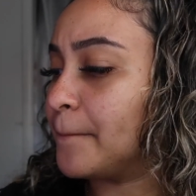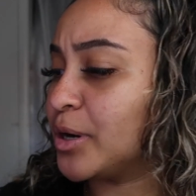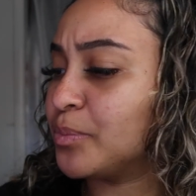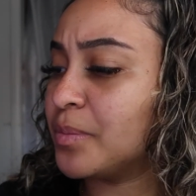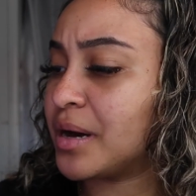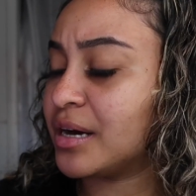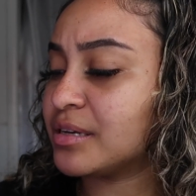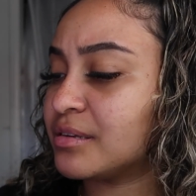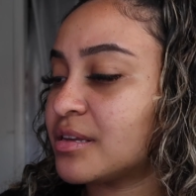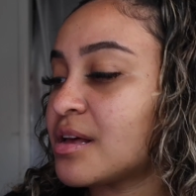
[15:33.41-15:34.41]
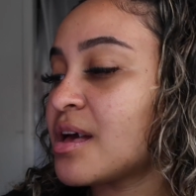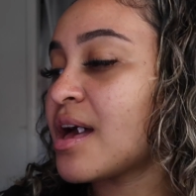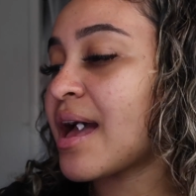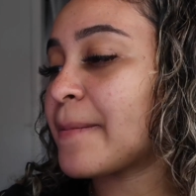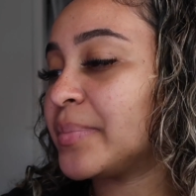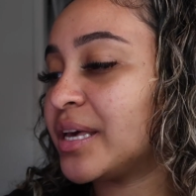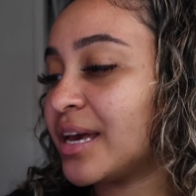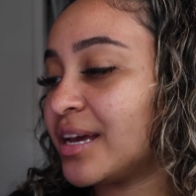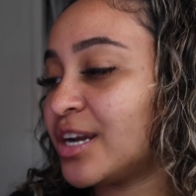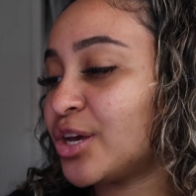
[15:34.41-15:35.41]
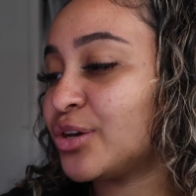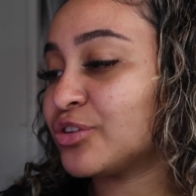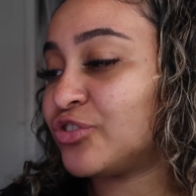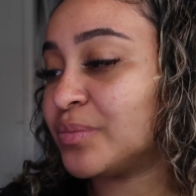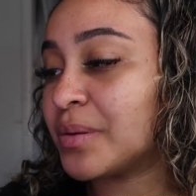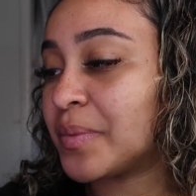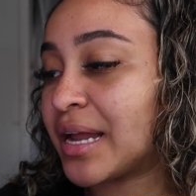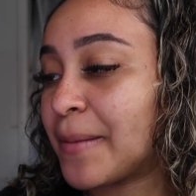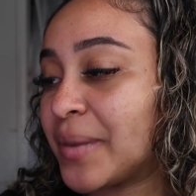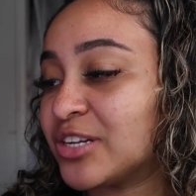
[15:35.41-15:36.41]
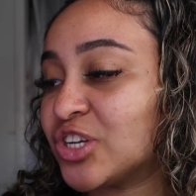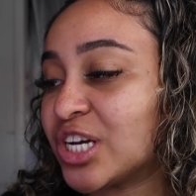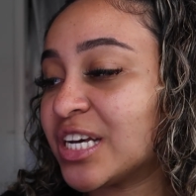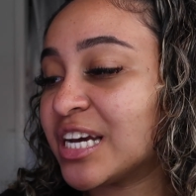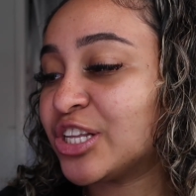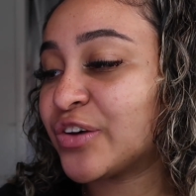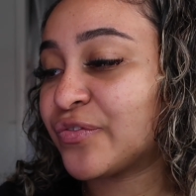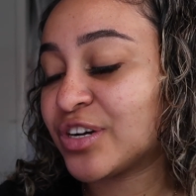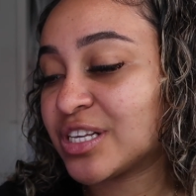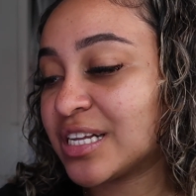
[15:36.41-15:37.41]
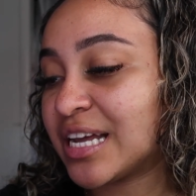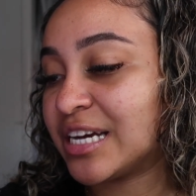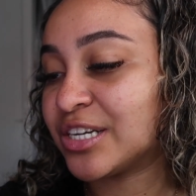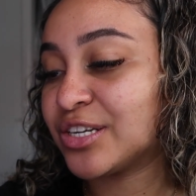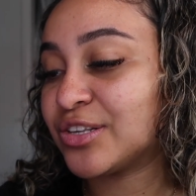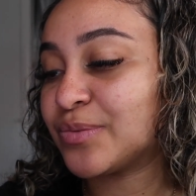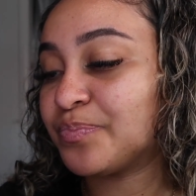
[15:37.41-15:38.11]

burple box and begin your treatment plan by checking in your first aligners